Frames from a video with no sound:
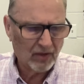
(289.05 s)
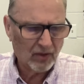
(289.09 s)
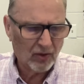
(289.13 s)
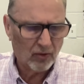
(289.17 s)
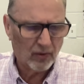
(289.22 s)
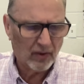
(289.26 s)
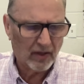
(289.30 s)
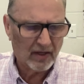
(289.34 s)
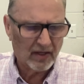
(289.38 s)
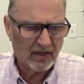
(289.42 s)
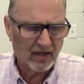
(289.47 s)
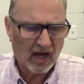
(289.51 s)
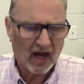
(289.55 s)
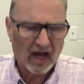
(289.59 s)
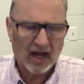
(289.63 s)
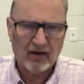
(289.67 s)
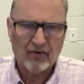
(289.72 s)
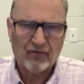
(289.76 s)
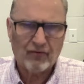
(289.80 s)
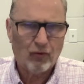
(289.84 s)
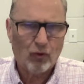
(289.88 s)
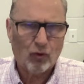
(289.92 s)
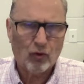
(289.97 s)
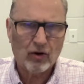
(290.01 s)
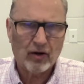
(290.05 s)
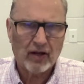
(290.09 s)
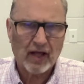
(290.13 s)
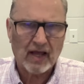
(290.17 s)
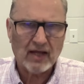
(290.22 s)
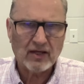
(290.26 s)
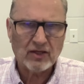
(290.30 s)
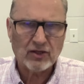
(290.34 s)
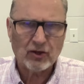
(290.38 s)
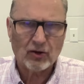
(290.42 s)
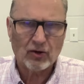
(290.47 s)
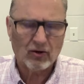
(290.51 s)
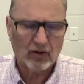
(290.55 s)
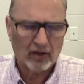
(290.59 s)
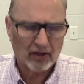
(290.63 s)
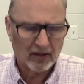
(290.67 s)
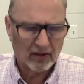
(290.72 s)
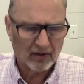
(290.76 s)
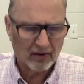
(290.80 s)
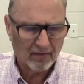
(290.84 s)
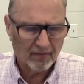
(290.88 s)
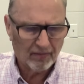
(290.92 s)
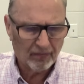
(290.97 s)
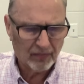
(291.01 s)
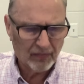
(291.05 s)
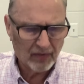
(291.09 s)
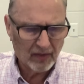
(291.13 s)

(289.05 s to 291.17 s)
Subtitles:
who had died 4 days earlier,